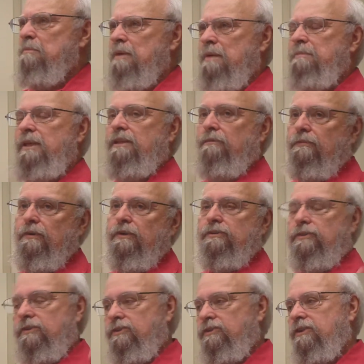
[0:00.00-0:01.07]
maybe the
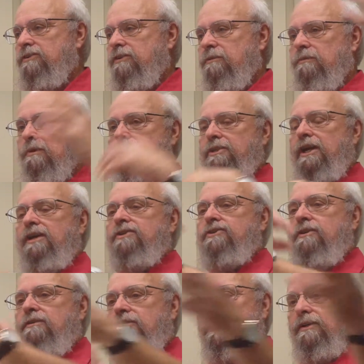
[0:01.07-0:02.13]
first is just the
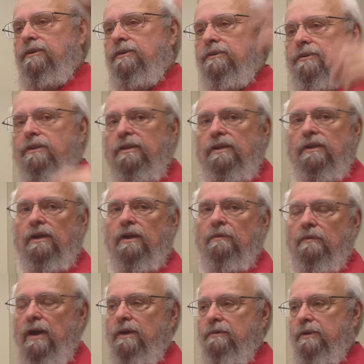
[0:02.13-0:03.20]
rotation of the Earth
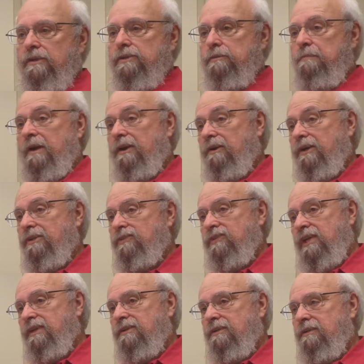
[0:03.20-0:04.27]
around its
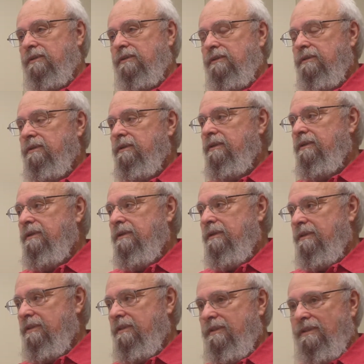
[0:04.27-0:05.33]
barycenter,
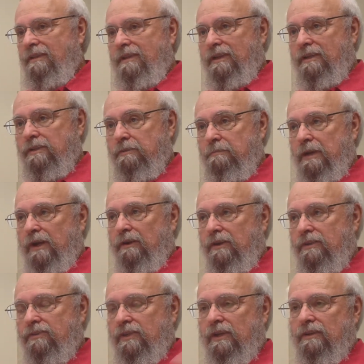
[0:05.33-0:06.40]

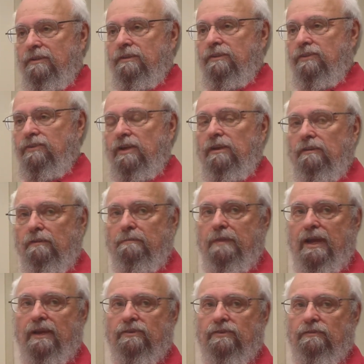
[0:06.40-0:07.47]
the center of
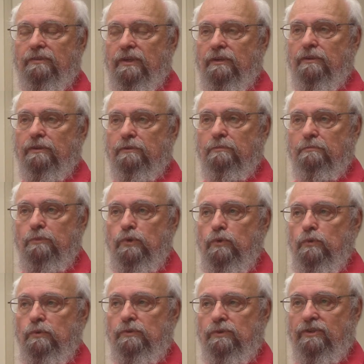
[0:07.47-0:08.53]
mass of the
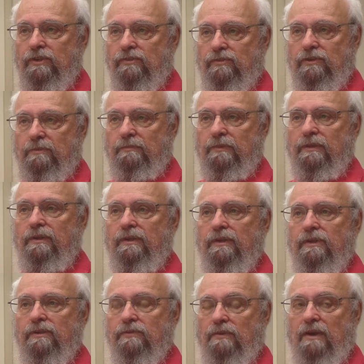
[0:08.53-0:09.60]
Earth-Moon system.
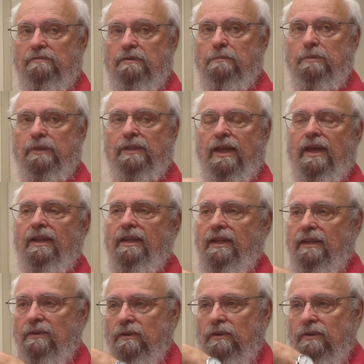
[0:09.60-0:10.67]
So I have to put that
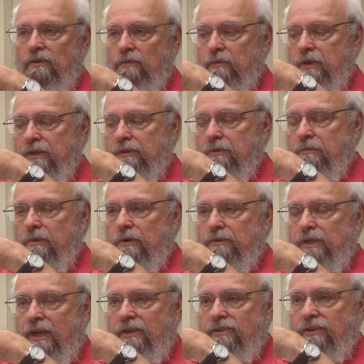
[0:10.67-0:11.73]
in with the
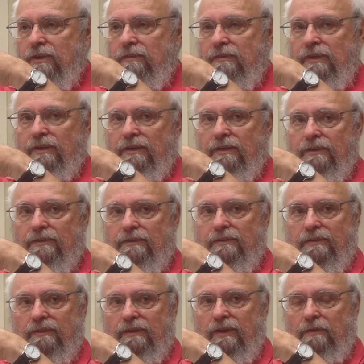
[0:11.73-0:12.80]
rotation of the Earth
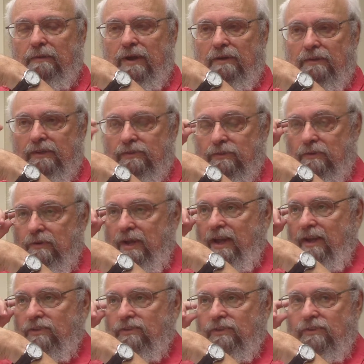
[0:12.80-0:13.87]
around its own
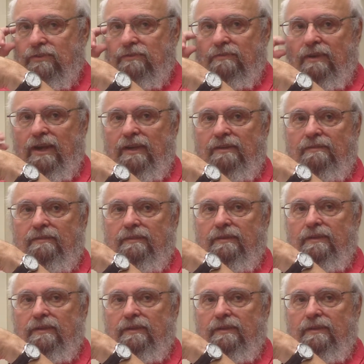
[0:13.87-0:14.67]
axis, right?